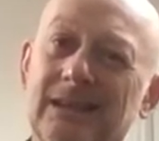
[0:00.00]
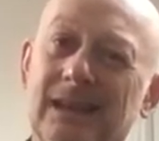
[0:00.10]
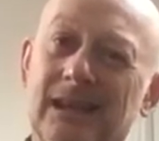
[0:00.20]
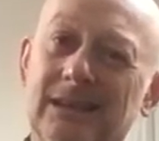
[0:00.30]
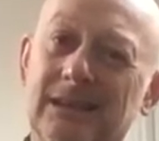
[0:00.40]

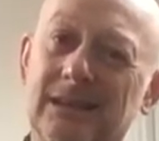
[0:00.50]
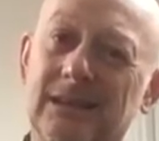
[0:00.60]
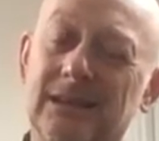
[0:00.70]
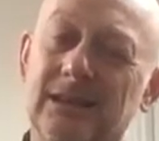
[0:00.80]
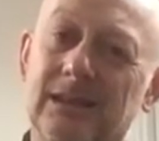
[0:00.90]
That
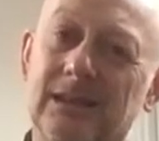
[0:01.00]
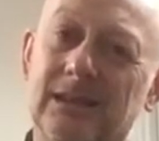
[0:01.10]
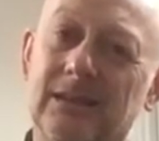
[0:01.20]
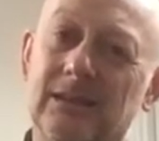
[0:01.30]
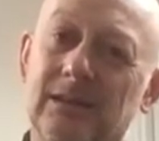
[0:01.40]

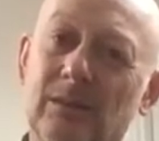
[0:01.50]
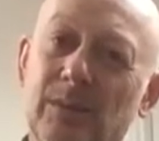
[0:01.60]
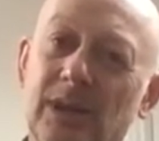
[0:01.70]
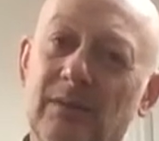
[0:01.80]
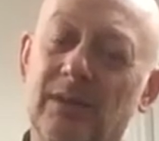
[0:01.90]
the
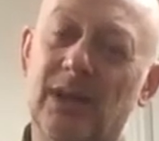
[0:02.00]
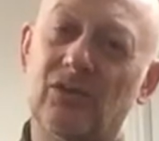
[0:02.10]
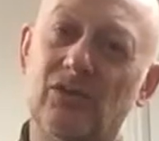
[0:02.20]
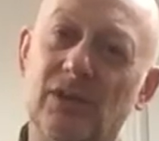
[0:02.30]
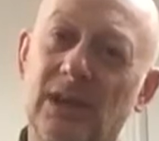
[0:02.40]
me of
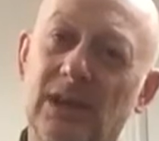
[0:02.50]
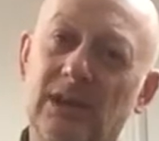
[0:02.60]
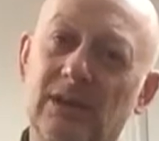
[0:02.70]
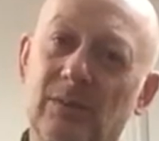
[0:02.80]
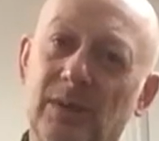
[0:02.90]

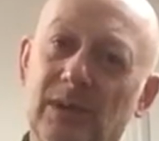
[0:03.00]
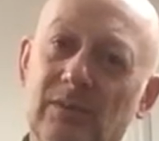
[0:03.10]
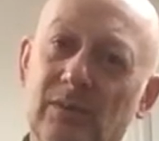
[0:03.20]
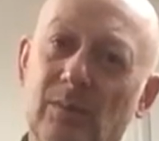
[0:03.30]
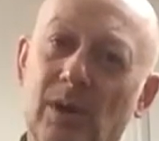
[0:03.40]
yesterday and the me
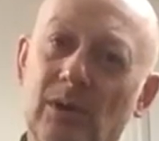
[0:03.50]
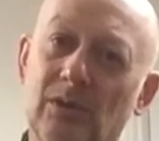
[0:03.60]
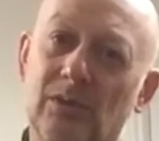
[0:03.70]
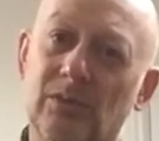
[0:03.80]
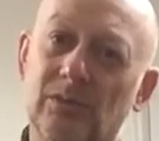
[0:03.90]
of
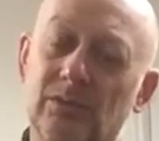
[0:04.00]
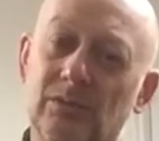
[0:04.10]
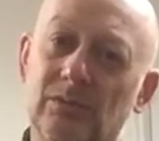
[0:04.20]
tomorrow